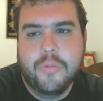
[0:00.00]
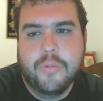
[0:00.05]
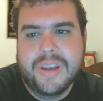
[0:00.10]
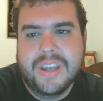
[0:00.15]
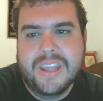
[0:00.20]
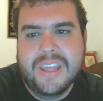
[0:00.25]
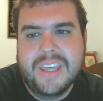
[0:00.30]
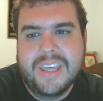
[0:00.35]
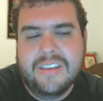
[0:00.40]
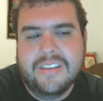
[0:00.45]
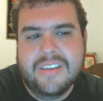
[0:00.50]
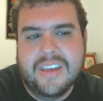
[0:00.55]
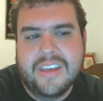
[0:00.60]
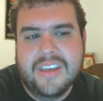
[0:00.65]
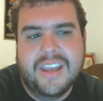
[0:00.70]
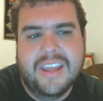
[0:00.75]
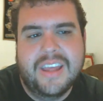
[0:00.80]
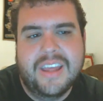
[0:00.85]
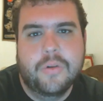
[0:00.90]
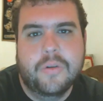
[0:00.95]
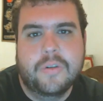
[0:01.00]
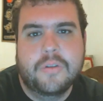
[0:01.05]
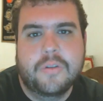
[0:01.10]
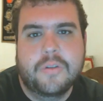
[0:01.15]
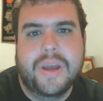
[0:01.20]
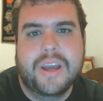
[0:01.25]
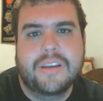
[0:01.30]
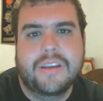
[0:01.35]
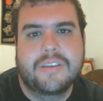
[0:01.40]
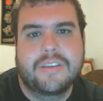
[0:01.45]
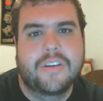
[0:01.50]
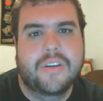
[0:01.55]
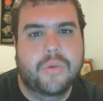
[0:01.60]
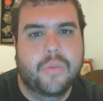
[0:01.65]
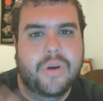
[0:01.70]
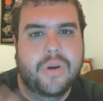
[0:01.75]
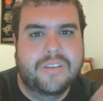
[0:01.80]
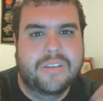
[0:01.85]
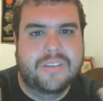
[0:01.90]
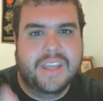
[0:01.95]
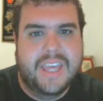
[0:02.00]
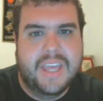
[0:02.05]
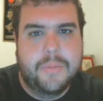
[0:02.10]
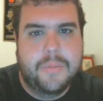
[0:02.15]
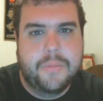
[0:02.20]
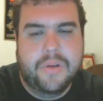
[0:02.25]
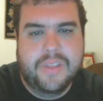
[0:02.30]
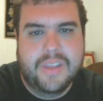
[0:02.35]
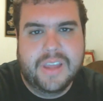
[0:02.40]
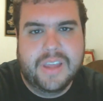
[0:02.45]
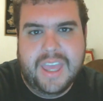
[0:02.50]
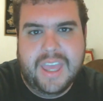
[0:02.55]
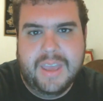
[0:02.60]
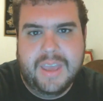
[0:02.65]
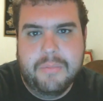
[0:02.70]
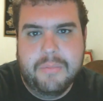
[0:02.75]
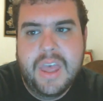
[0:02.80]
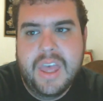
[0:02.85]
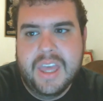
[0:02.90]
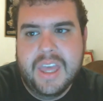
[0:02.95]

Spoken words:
but he said he respects her and wants to keep her in the game.